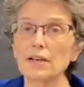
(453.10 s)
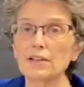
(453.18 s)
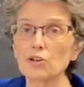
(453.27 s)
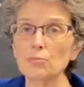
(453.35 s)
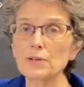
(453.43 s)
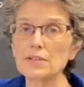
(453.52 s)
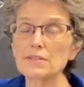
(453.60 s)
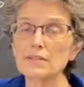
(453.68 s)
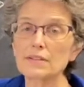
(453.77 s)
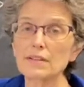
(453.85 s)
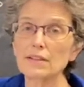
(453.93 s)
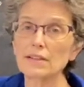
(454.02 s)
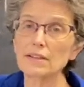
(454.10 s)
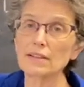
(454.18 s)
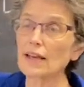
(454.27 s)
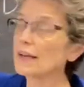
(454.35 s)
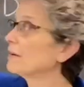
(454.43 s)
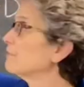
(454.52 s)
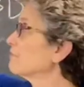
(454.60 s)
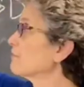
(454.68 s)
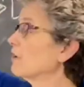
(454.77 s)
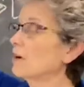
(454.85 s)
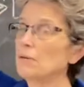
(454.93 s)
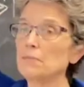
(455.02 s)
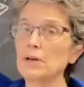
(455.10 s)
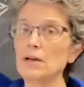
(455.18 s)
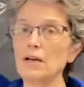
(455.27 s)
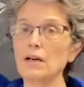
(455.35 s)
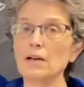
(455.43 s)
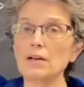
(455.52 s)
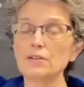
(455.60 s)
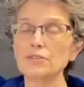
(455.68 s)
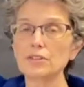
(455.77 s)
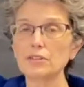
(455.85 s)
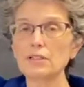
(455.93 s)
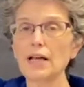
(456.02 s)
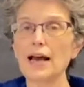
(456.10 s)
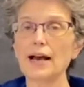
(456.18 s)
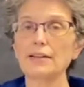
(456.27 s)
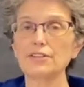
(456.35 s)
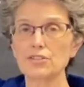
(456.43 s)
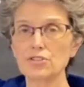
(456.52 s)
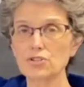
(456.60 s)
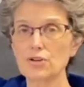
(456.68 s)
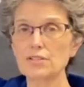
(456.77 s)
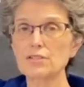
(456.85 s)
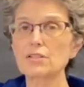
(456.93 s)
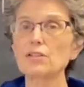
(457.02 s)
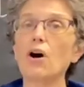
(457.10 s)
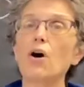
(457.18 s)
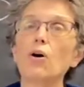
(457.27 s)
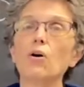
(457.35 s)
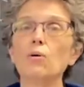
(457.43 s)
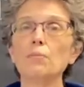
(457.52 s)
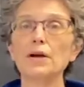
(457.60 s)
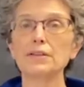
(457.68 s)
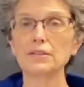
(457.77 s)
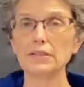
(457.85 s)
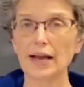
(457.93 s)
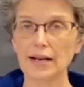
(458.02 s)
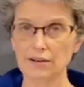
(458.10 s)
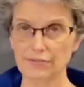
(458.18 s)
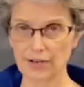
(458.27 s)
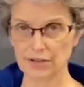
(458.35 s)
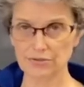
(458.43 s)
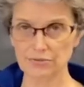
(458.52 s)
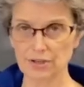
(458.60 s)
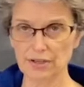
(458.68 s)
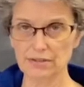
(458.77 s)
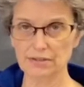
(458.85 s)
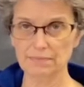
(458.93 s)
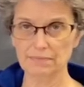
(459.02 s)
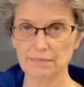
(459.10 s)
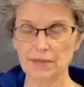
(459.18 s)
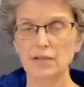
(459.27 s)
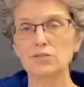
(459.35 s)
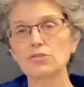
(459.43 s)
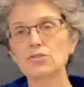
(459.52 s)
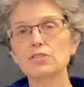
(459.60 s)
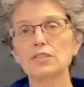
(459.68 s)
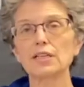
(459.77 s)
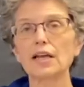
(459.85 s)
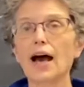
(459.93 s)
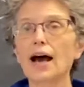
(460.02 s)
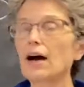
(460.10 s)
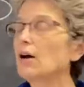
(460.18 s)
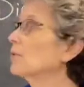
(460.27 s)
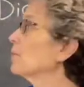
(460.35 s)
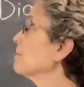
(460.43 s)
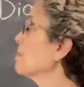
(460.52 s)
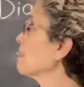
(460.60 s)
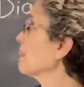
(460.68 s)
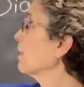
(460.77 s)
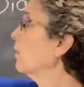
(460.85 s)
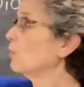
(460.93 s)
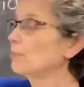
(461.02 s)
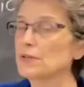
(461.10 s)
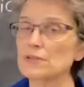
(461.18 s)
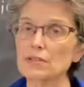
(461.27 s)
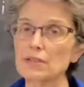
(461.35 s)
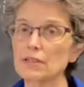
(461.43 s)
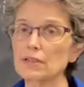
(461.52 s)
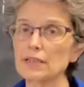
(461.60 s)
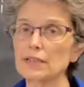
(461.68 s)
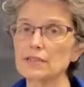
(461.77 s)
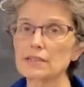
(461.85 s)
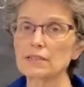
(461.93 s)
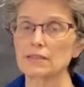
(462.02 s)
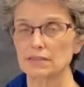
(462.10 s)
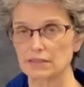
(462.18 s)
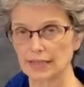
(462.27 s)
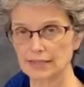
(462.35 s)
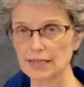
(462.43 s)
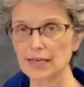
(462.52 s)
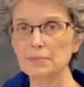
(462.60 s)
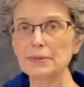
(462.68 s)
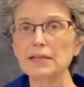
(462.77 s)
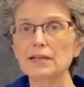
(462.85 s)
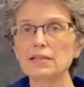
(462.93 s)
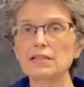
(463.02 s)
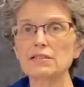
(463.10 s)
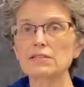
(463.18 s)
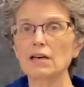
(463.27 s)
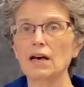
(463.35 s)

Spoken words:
and the obesity came from the stress in the home and the lack of exercise. So you see how obesity leading to and diabetes